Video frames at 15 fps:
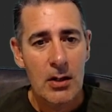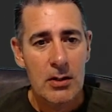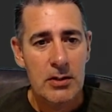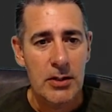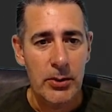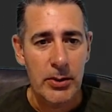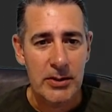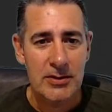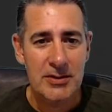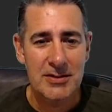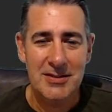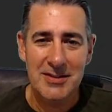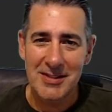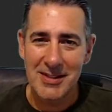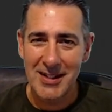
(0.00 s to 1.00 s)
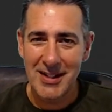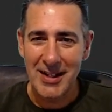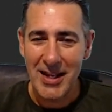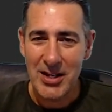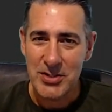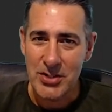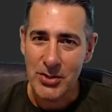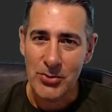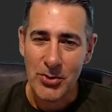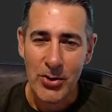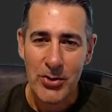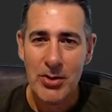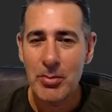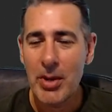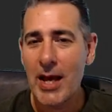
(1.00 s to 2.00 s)
So it allows you to grow
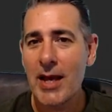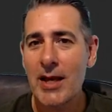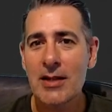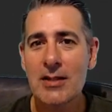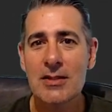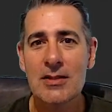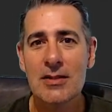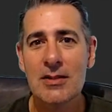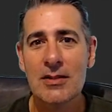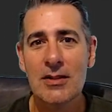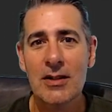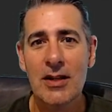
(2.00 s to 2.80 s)
your bags.